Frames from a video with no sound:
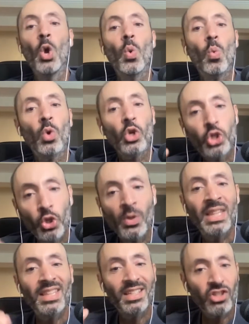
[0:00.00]
we're doing
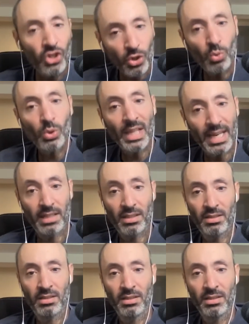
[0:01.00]
this too late.